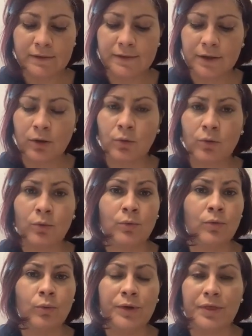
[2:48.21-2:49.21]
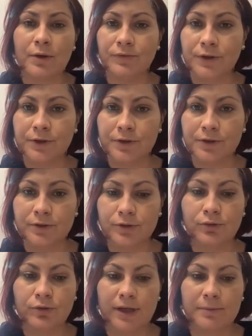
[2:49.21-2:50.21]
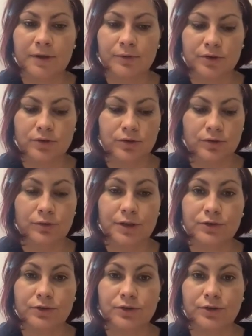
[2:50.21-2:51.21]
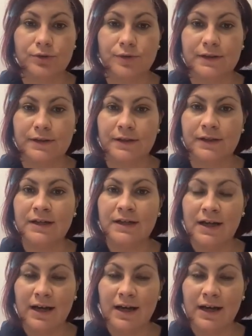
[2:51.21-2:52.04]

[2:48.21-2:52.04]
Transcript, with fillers: So without further ado, I'm going to introduce the,